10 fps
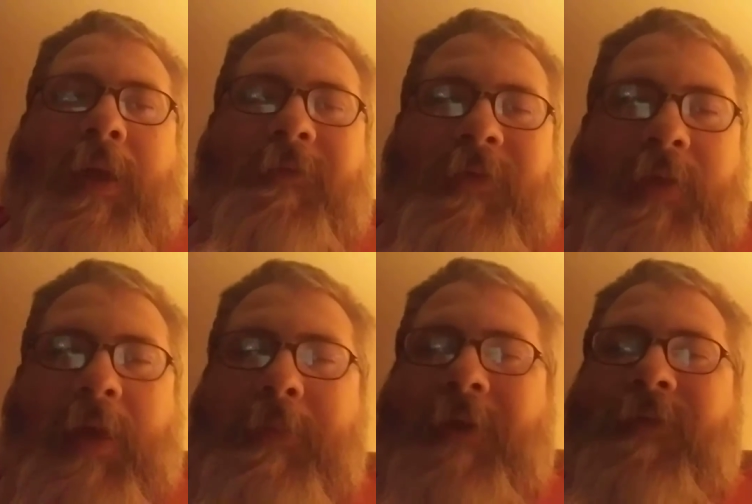if you
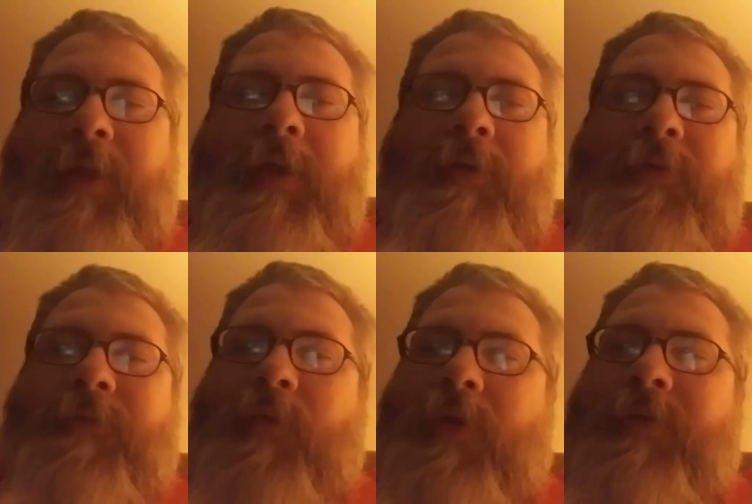like my videos,
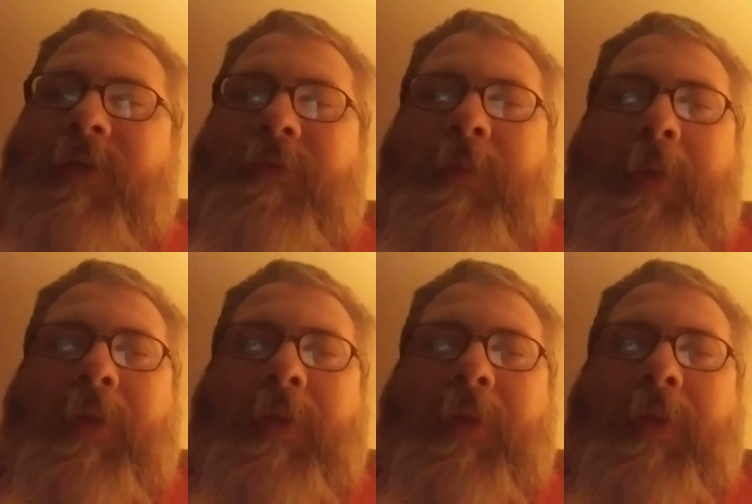of course, give them a